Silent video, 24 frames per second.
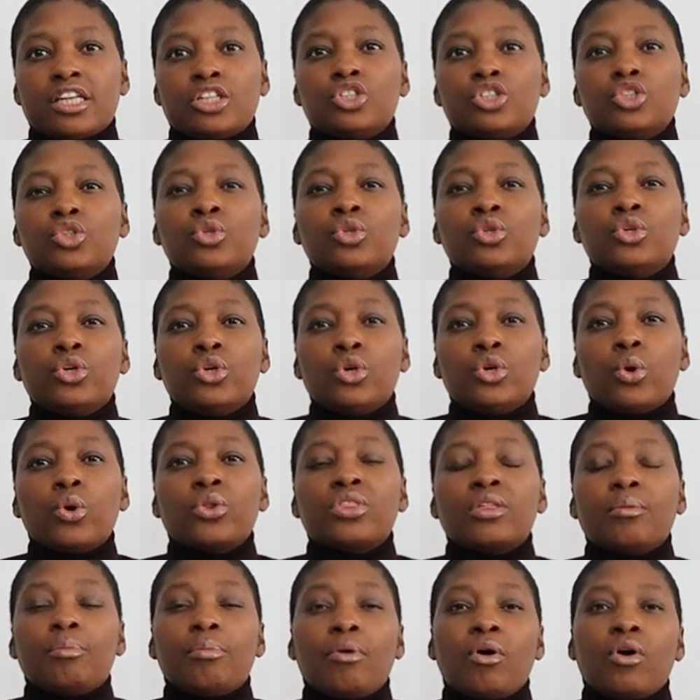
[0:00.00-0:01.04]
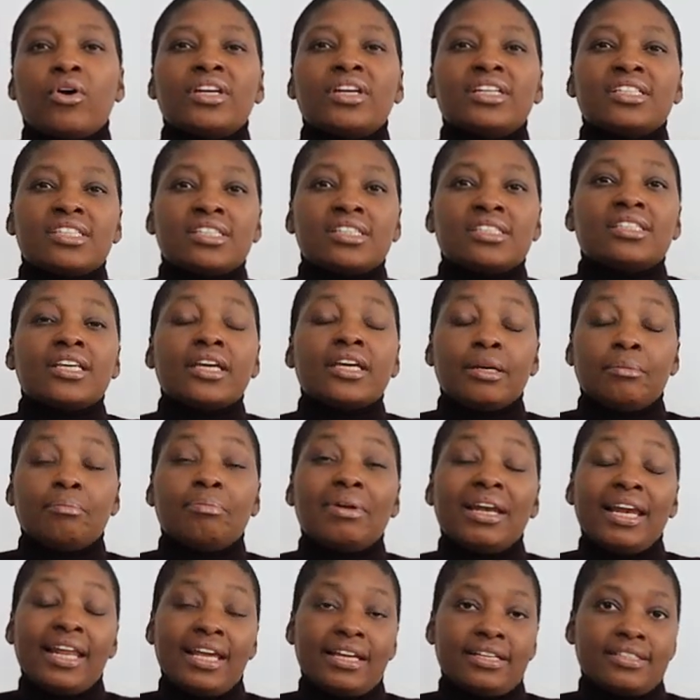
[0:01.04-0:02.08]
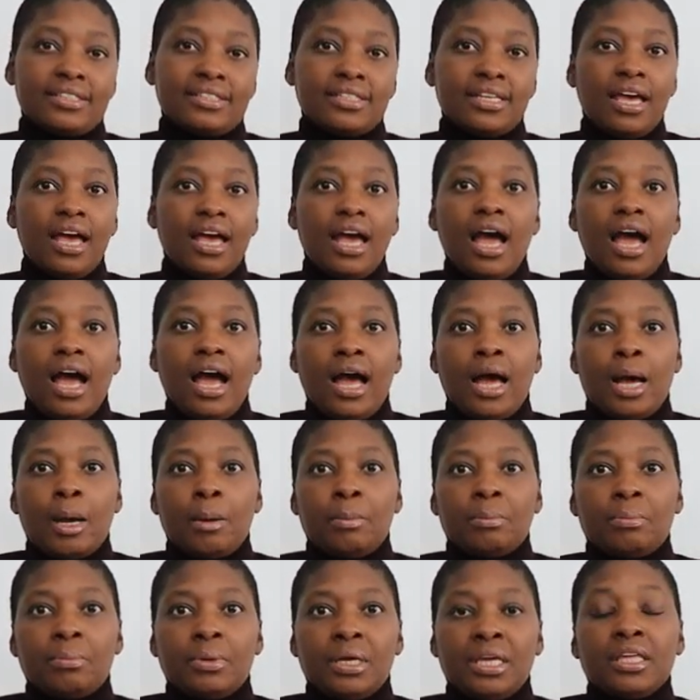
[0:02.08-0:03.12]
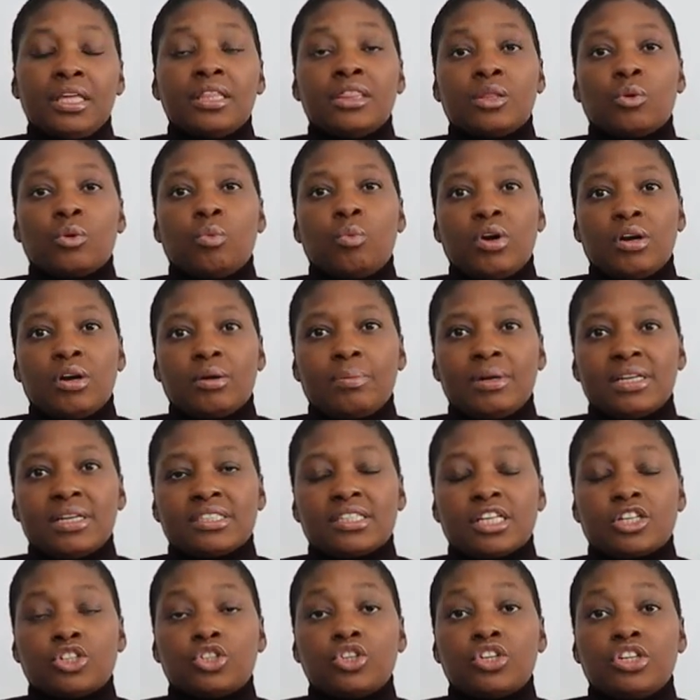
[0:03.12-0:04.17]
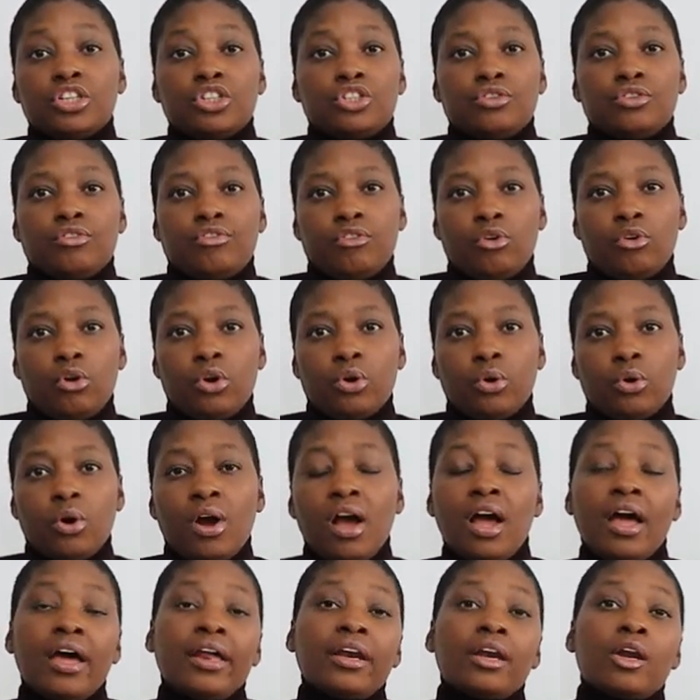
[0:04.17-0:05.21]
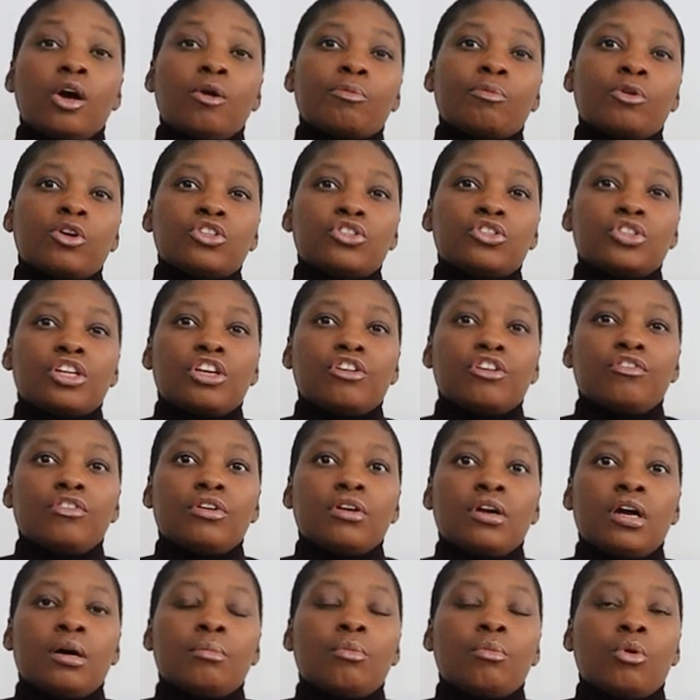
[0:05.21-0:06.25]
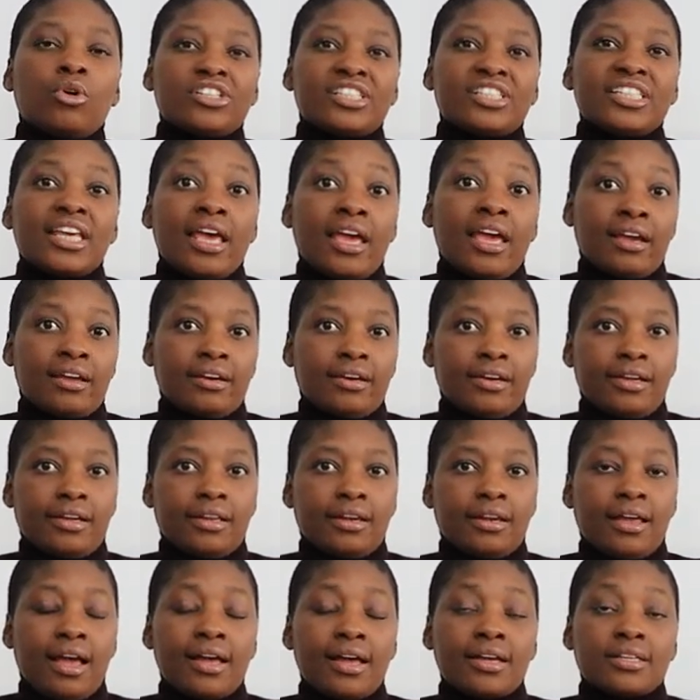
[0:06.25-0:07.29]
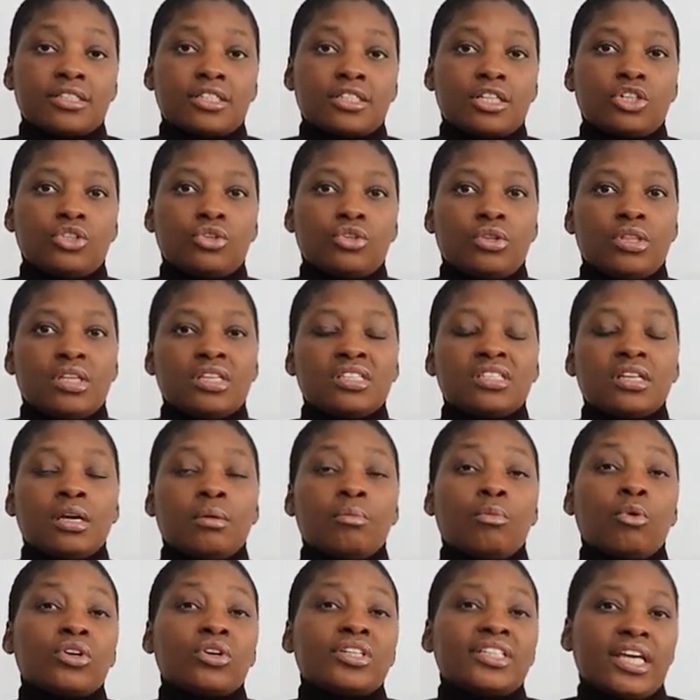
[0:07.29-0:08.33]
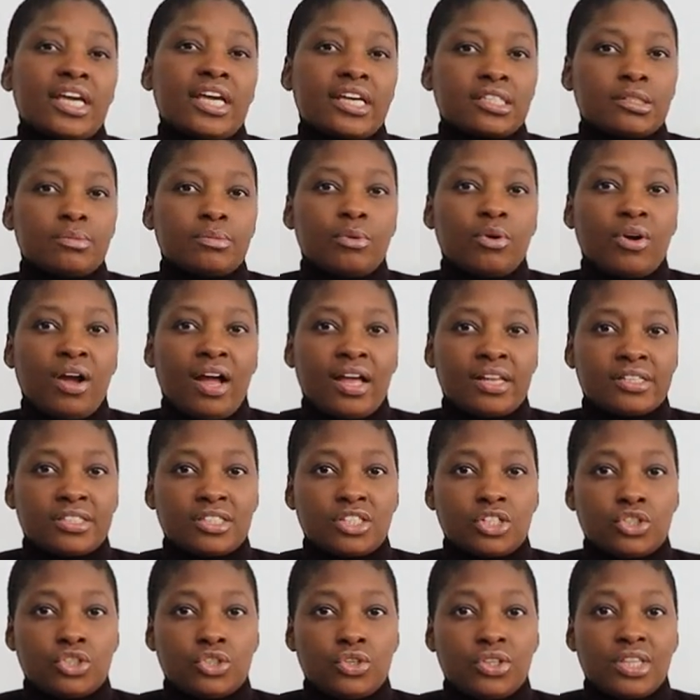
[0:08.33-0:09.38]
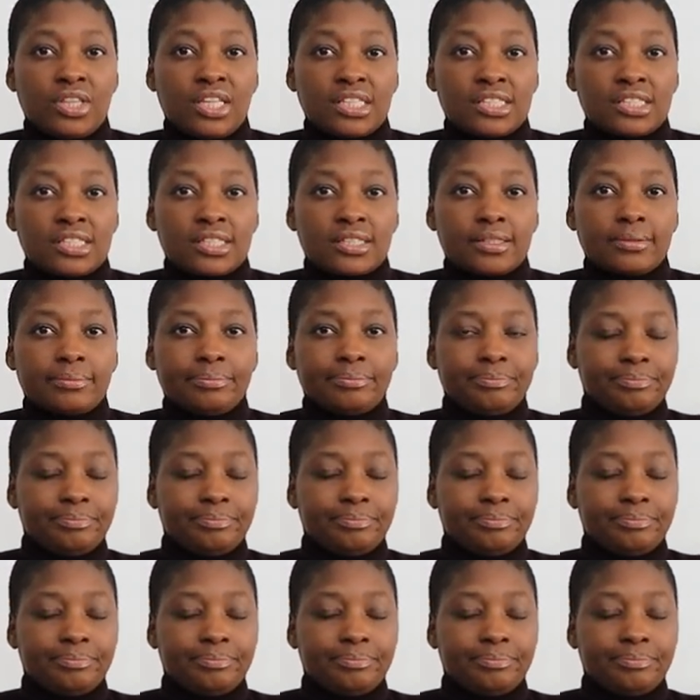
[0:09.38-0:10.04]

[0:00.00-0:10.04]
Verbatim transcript: that you know the policies in place um, in the workplace that you need to follow now i'm going to give you a more technical answer to this a more textbook answer to this